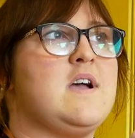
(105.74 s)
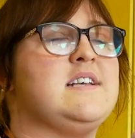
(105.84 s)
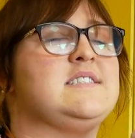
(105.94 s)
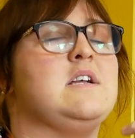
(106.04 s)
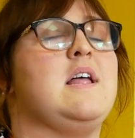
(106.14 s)

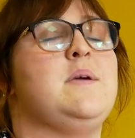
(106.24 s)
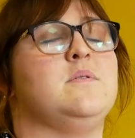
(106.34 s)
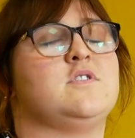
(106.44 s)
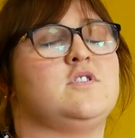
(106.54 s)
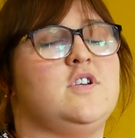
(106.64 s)
We're still
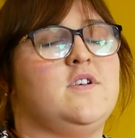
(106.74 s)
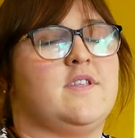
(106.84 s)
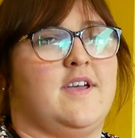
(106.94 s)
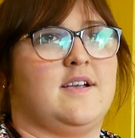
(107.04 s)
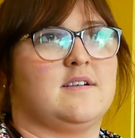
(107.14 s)
able to do
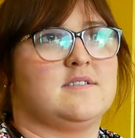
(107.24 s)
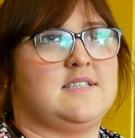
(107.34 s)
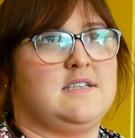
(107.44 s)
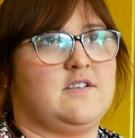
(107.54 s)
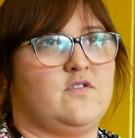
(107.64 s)

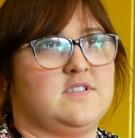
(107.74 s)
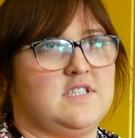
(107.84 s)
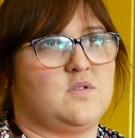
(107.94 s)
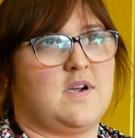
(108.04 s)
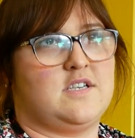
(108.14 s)
things in different
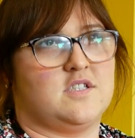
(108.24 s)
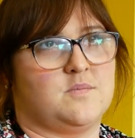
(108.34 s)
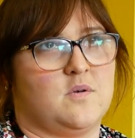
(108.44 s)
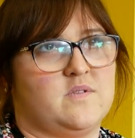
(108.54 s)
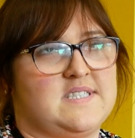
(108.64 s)

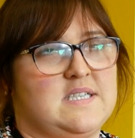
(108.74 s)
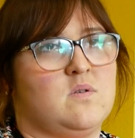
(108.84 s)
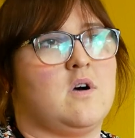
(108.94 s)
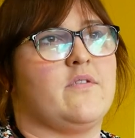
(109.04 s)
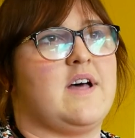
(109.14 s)
situations, but we've
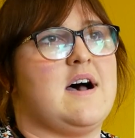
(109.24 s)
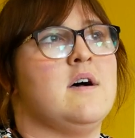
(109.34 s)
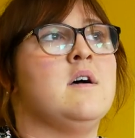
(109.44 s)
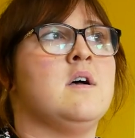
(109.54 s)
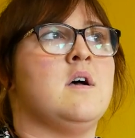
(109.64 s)
still got
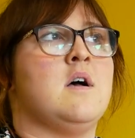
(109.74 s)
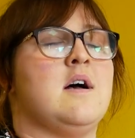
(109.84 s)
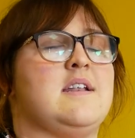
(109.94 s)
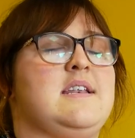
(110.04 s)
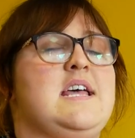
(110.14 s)
that
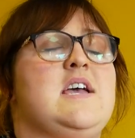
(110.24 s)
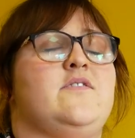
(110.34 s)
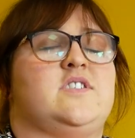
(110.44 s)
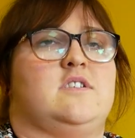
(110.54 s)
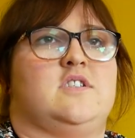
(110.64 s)

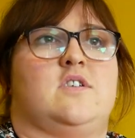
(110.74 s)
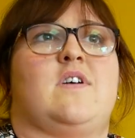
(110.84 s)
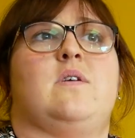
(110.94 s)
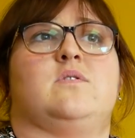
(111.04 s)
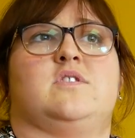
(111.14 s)
nervousness
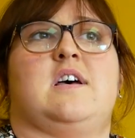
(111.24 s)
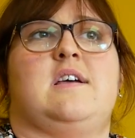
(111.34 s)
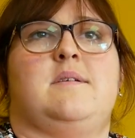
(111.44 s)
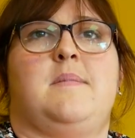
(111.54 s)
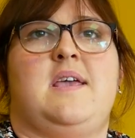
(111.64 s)
around us.
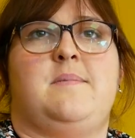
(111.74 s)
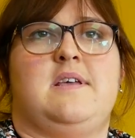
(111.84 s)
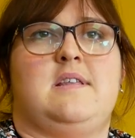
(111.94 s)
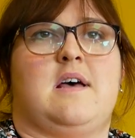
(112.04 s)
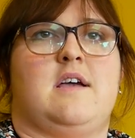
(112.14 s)
That it may
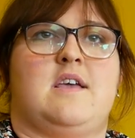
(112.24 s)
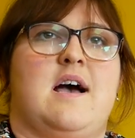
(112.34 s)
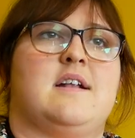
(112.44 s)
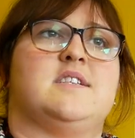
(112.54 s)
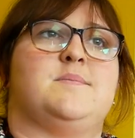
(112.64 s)
be that your
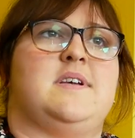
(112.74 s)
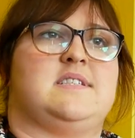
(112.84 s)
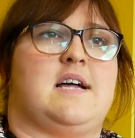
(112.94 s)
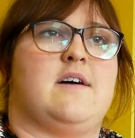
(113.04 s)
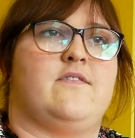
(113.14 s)
hands may
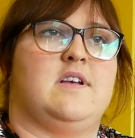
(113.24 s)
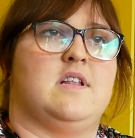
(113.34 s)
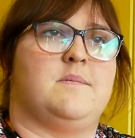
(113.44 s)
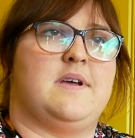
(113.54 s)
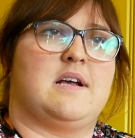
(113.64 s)
start
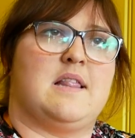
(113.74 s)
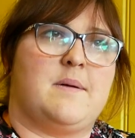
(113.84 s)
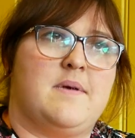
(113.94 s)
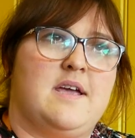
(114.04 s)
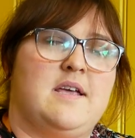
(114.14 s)
feeling a bit
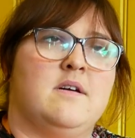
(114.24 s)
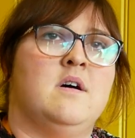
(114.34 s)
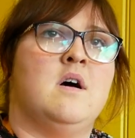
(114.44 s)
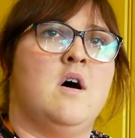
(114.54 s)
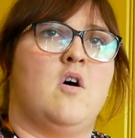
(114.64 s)
clammy
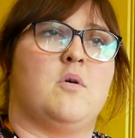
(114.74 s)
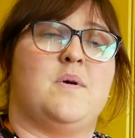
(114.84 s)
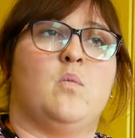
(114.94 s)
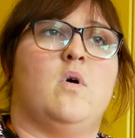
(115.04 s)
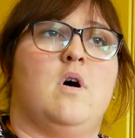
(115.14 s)
or a
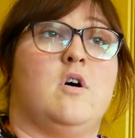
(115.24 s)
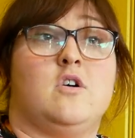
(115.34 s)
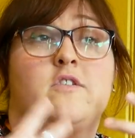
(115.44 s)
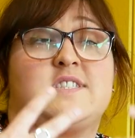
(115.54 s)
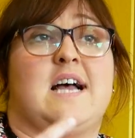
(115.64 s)
bit, or
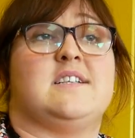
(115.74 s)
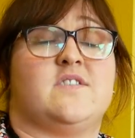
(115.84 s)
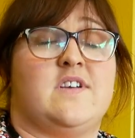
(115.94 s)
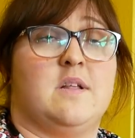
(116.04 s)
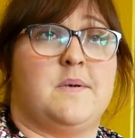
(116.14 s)
you're starting
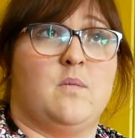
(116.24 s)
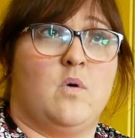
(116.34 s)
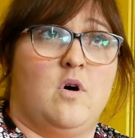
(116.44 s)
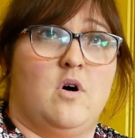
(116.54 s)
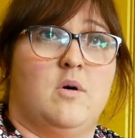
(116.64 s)
to feel a bit
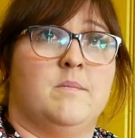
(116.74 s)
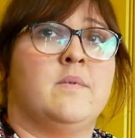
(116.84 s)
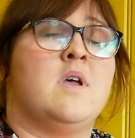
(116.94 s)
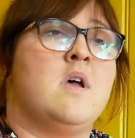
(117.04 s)
warm.